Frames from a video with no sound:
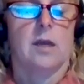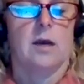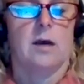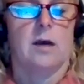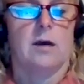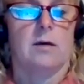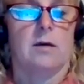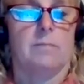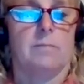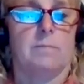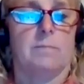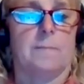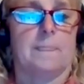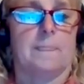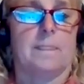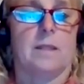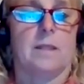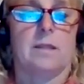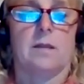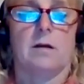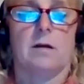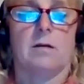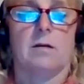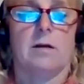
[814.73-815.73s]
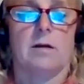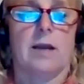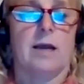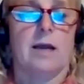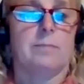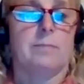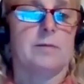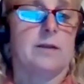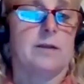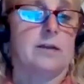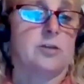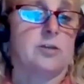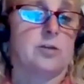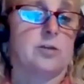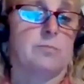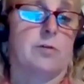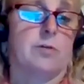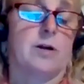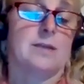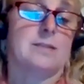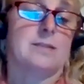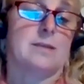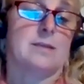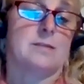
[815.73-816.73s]
our application
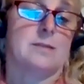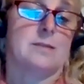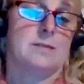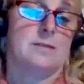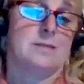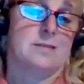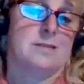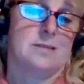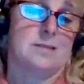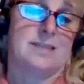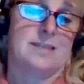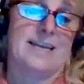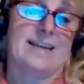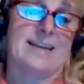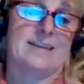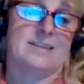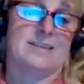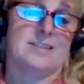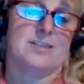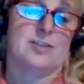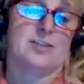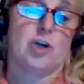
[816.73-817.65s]
processing status.